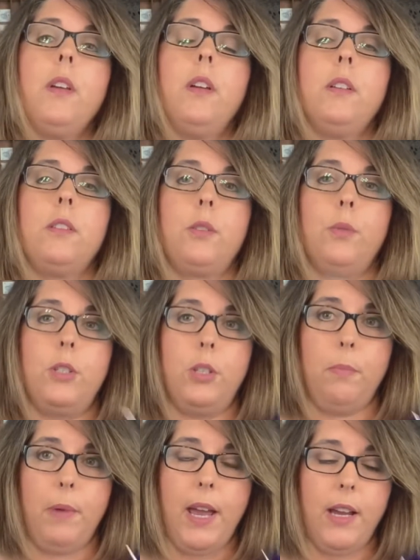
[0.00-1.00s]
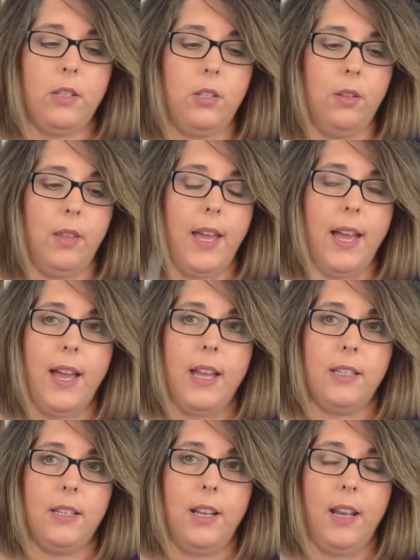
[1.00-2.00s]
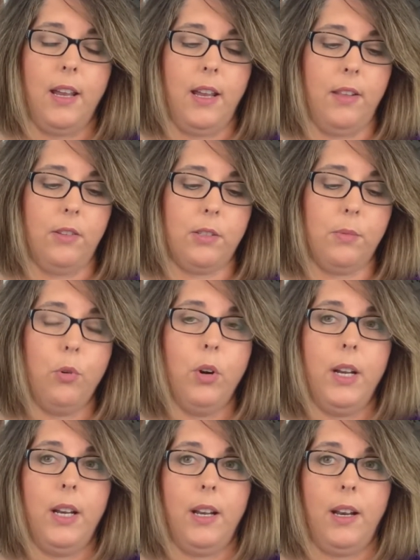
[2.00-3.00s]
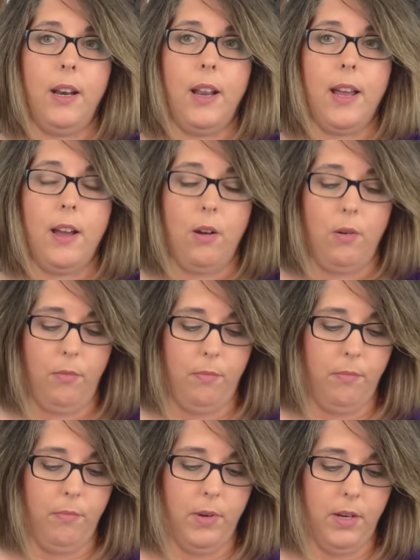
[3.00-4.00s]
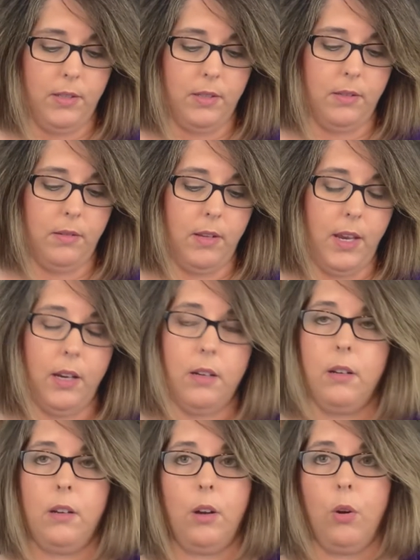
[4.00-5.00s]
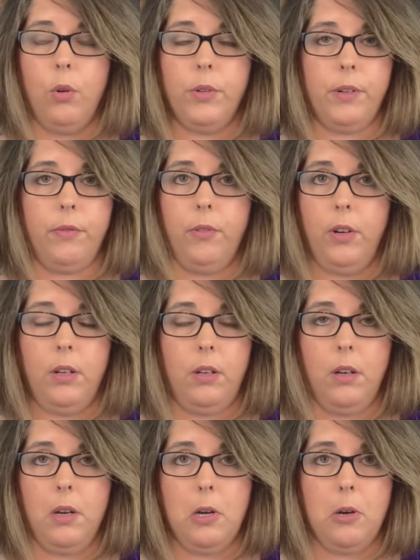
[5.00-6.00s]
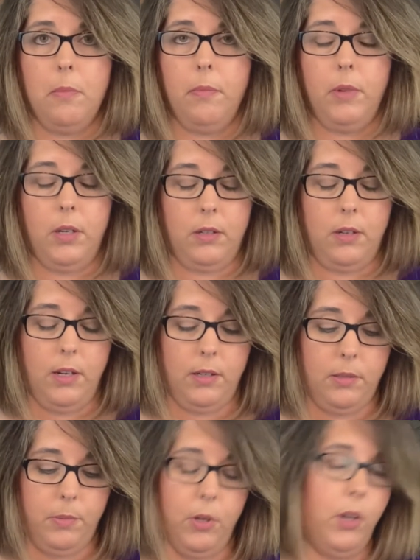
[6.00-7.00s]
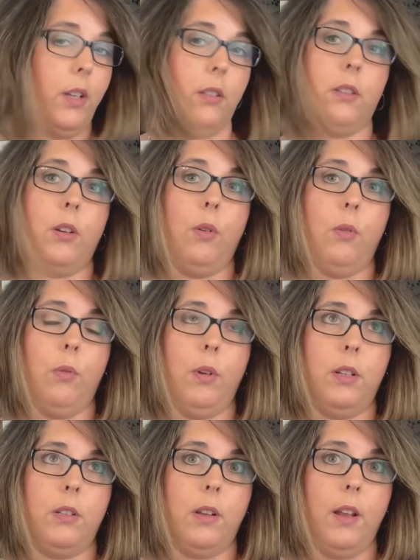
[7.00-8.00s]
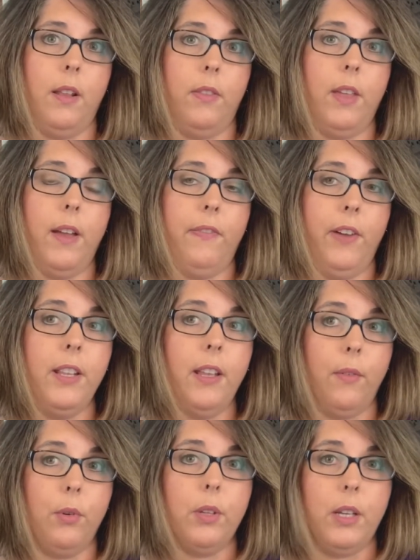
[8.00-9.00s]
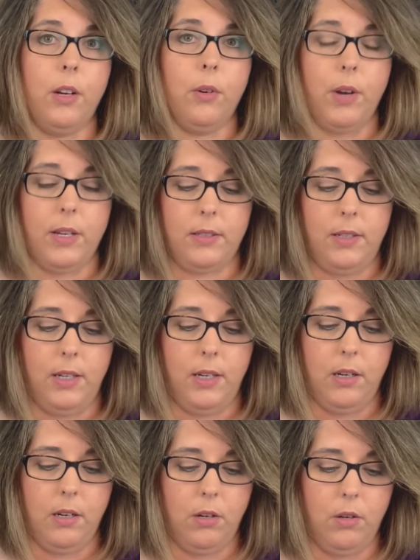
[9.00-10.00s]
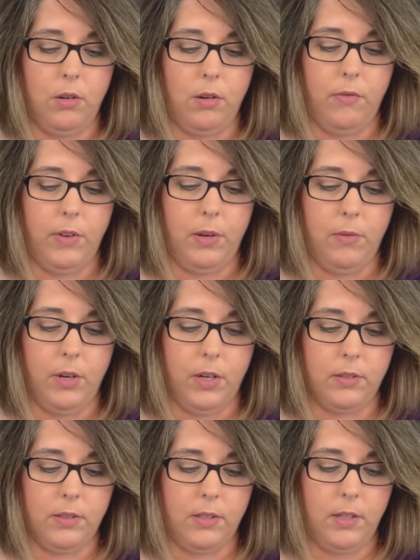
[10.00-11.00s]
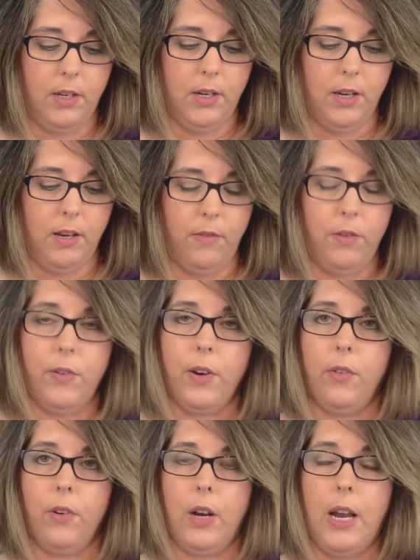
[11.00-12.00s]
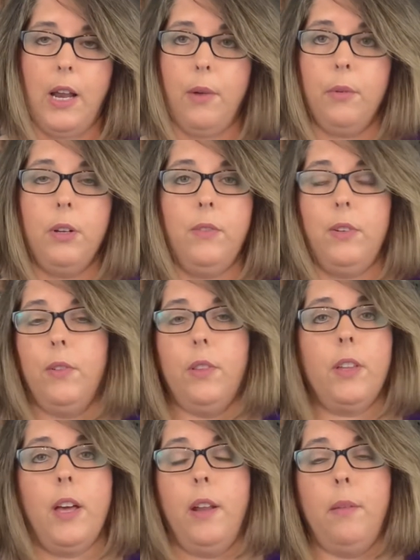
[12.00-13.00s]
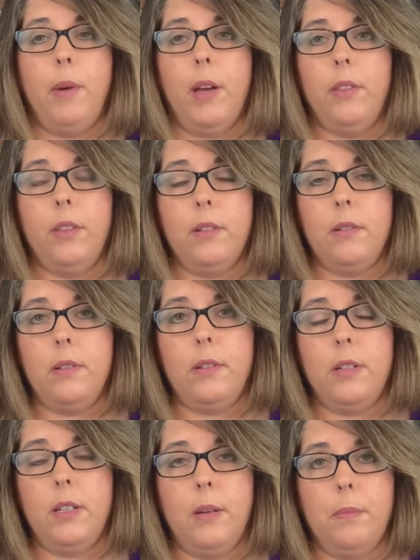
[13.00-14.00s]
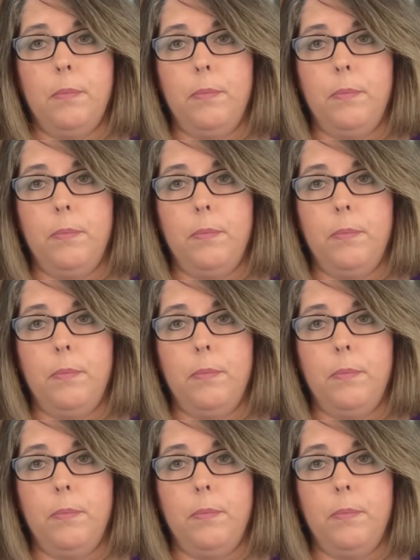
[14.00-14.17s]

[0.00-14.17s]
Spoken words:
switched it back to that today and this morning, and now it's like a whole different experience. So I find that really interesting. I don't know if anyone else, if you've ever, I wouldn't have even thought about the tip